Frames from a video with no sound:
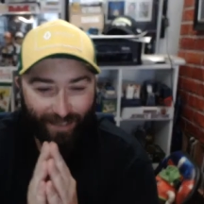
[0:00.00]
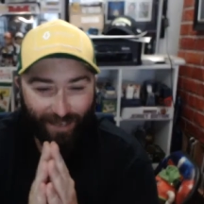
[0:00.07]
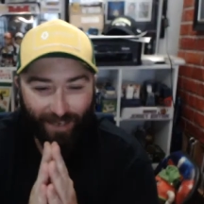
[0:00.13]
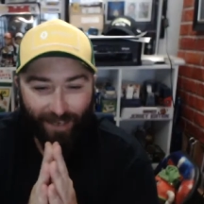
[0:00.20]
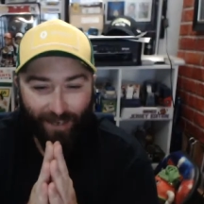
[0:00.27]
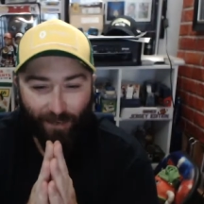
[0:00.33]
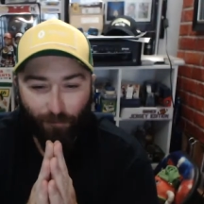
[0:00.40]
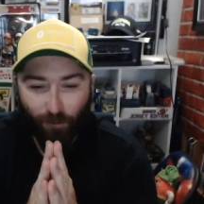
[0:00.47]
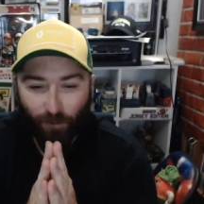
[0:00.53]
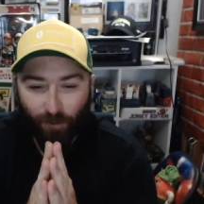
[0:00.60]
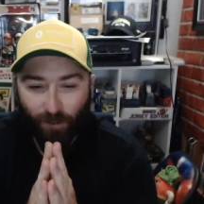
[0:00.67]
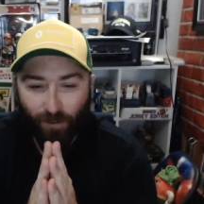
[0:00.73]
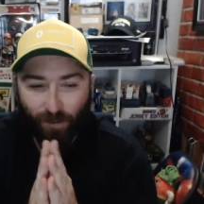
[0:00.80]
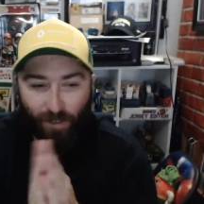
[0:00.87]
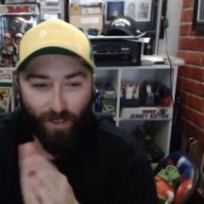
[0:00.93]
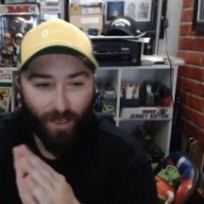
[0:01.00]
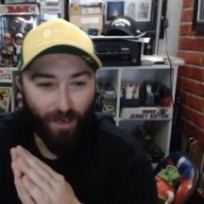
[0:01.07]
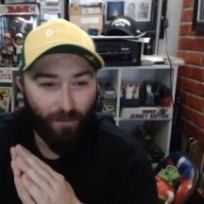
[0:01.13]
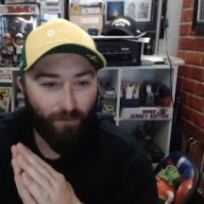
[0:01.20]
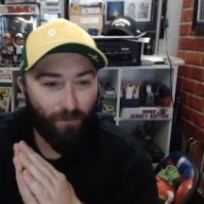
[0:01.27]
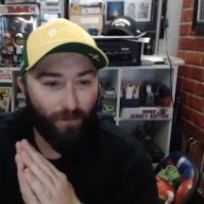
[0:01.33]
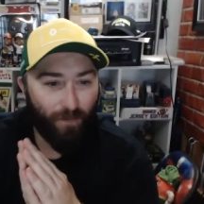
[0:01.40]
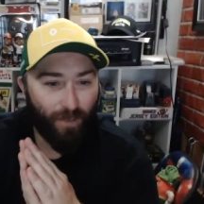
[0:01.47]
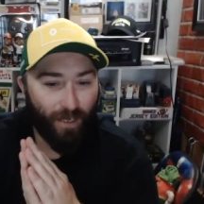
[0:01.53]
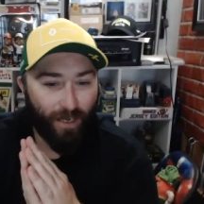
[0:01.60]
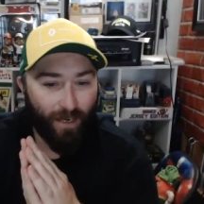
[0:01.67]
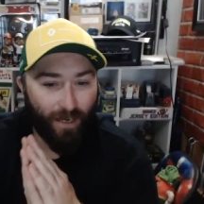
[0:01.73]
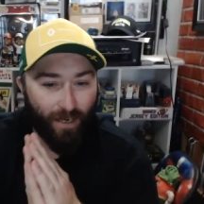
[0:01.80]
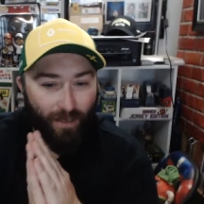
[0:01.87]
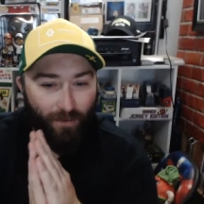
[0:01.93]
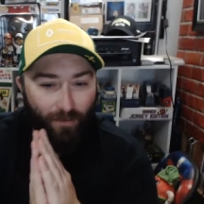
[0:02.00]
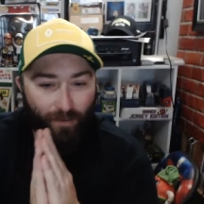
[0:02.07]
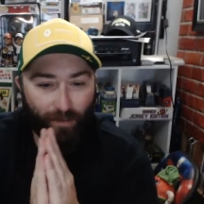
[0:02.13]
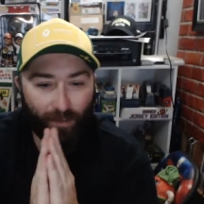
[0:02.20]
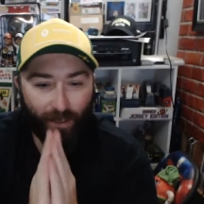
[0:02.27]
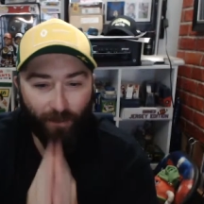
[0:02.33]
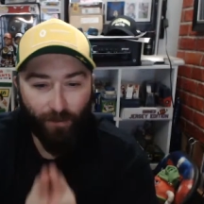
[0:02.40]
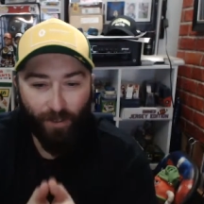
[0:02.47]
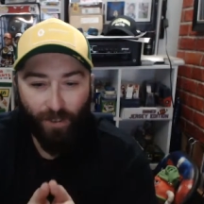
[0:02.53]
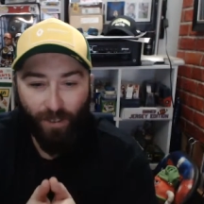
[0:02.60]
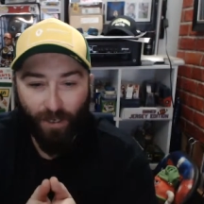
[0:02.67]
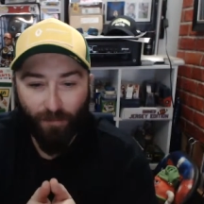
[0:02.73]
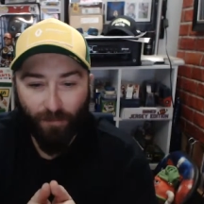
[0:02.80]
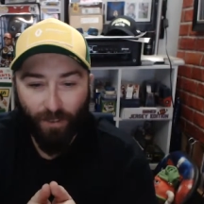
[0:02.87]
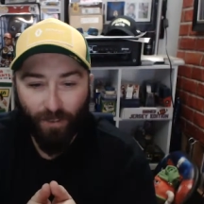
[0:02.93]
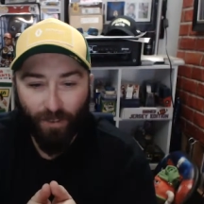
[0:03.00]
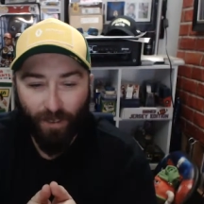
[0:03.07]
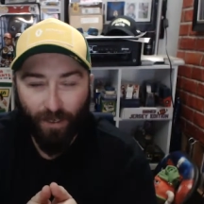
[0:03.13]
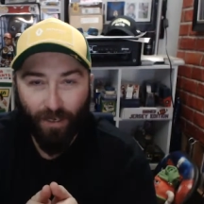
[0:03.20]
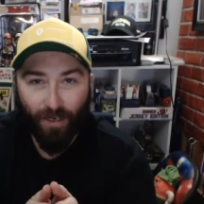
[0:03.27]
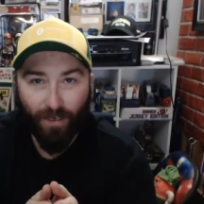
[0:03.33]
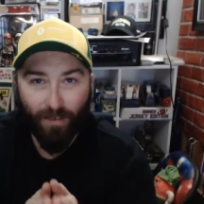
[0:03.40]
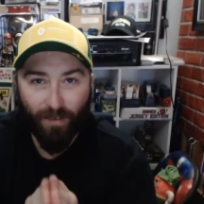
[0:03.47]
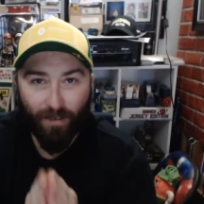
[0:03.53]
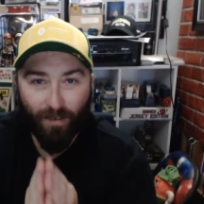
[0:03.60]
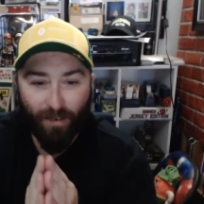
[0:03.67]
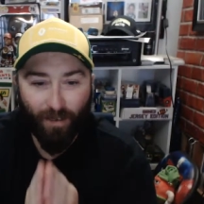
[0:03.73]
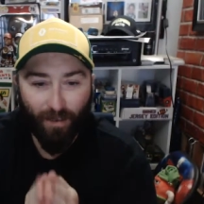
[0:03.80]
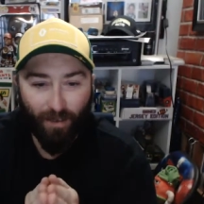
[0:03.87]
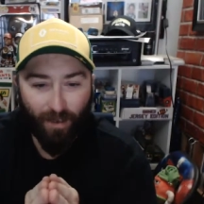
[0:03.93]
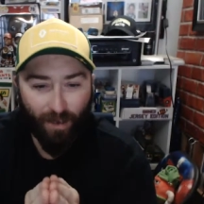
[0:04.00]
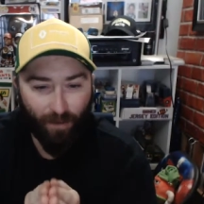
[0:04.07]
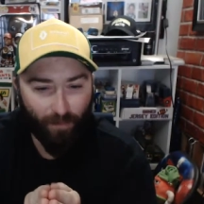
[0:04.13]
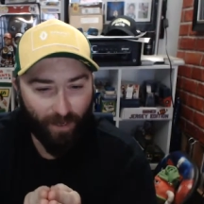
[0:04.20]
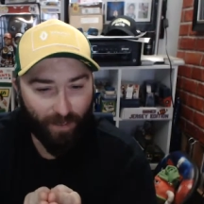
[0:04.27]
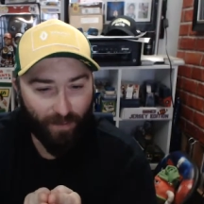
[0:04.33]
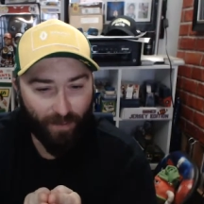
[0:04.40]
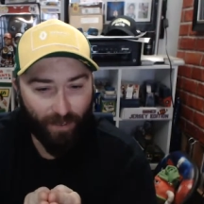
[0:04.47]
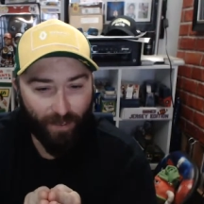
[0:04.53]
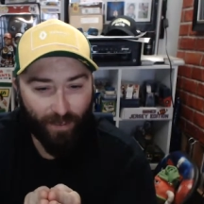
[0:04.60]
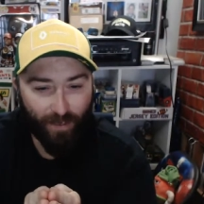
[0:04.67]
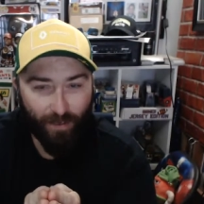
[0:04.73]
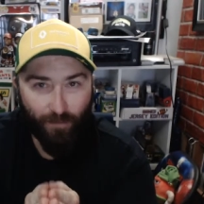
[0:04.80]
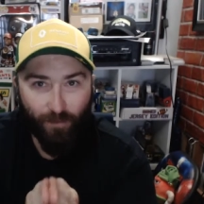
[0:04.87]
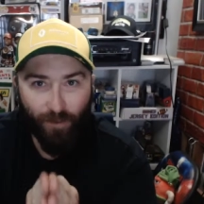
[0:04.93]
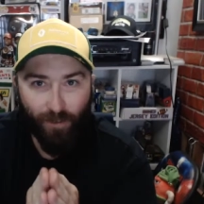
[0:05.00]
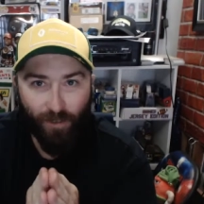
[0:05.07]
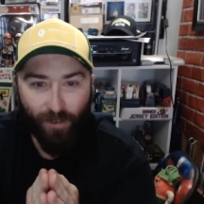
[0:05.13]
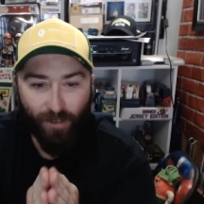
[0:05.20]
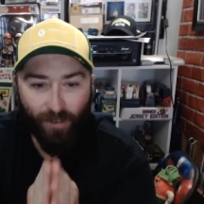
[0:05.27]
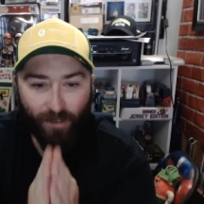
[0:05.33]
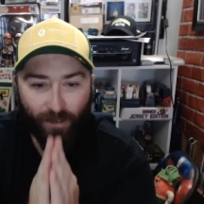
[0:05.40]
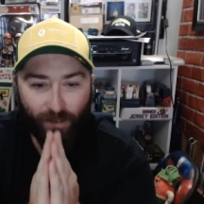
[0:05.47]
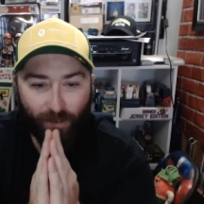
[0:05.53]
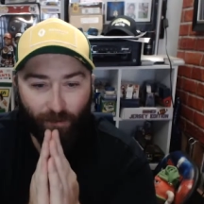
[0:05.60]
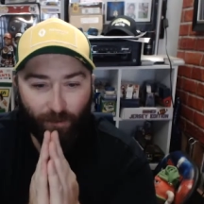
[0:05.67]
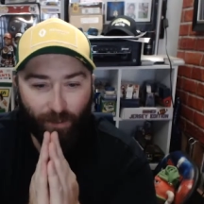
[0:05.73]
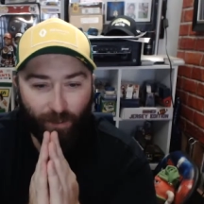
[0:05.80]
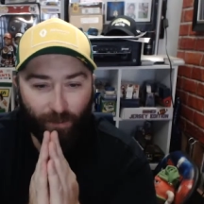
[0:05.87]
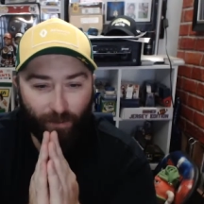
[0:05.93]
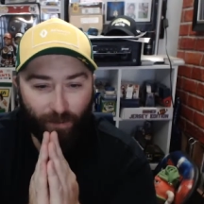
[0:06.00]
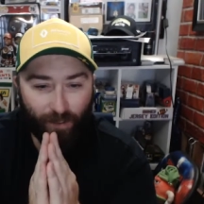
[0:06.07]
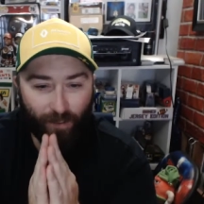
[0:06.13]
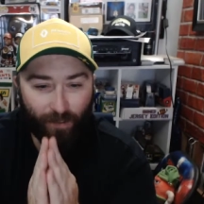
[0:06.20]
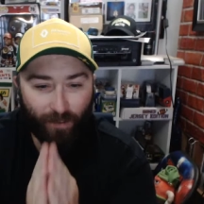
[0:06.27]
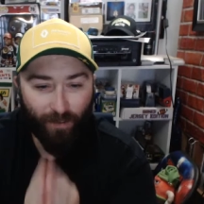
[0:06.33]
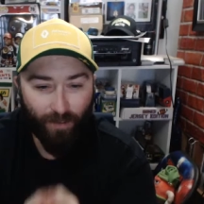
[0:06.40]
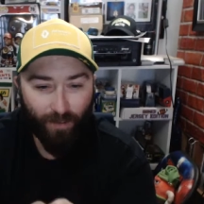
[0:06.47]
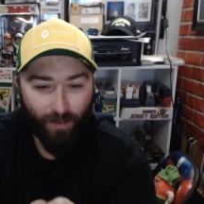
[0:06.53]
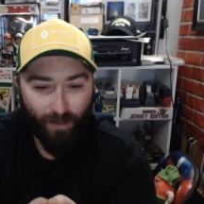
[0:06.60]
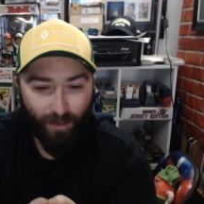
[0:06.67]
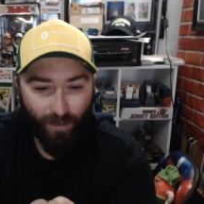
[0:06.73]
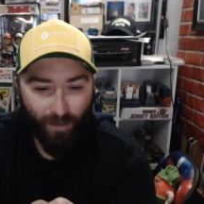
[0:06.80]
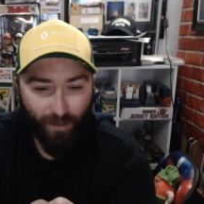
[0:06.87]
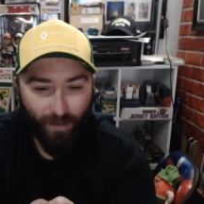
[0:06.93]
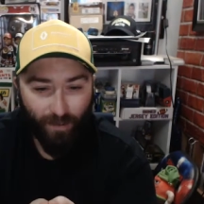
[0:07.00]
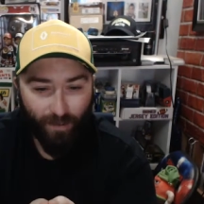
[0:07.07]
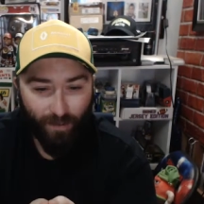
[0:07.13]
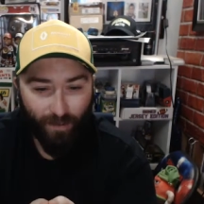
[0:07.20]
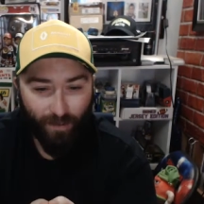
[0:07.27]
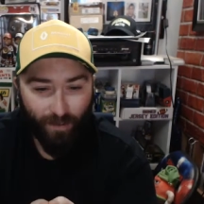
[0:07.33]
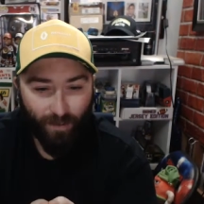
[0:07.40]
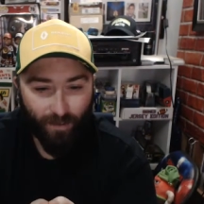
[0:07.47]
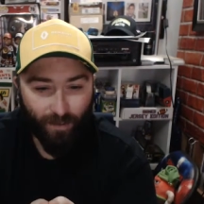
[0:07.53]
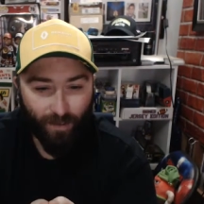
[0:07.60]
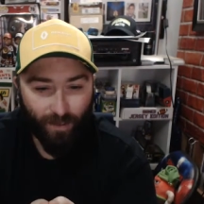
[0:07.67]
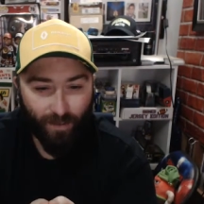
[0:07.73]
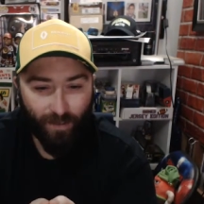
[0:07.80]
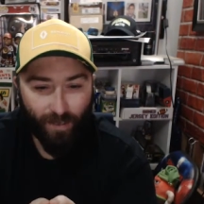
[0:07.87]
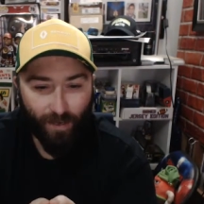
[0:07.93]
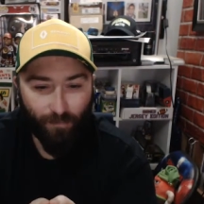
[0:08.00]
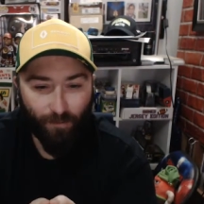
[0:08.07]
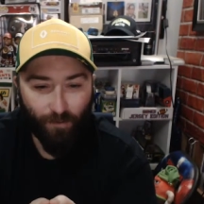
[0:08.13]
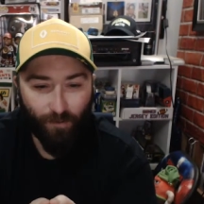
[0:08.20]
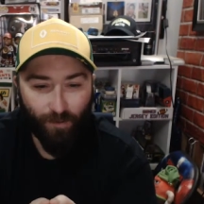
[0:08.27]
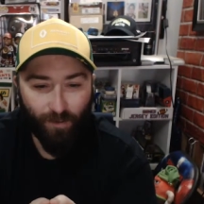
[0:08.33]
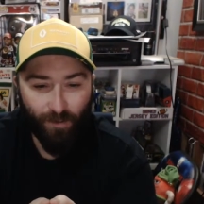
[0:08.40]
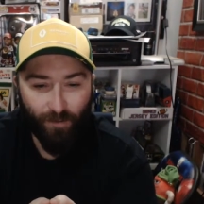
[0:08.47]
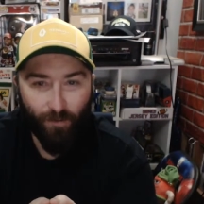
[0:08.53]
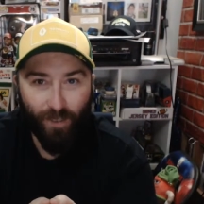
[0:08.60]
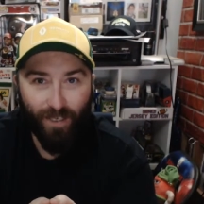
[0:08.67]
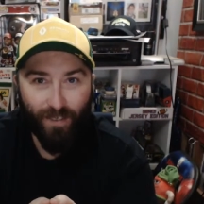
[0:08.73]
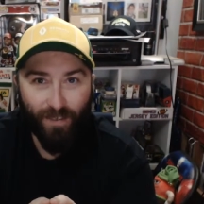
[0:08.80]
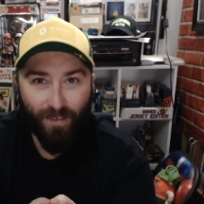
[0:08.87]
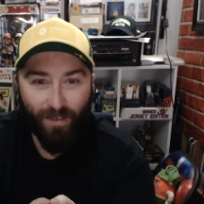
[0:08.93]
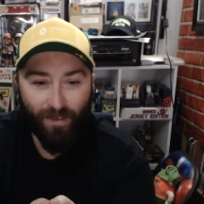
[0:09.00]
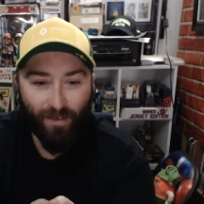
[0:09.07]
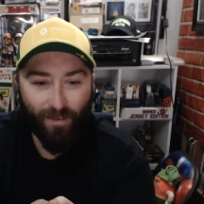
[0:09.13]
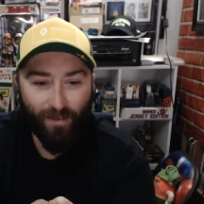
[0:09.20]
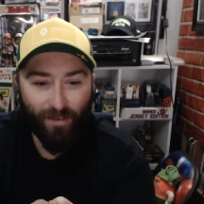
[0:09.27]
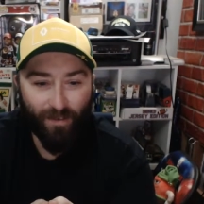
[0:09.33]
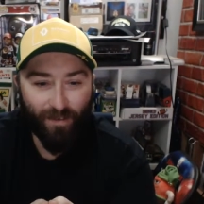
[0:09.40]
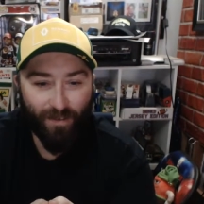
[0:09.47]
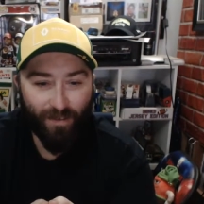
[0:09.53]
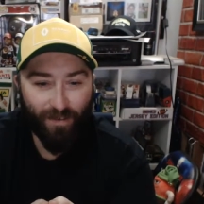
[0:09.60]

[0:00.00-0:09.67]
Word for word: Um, awesome stuff. Now, there was something you had. MND, was it? You were doing in the next couple of weeks?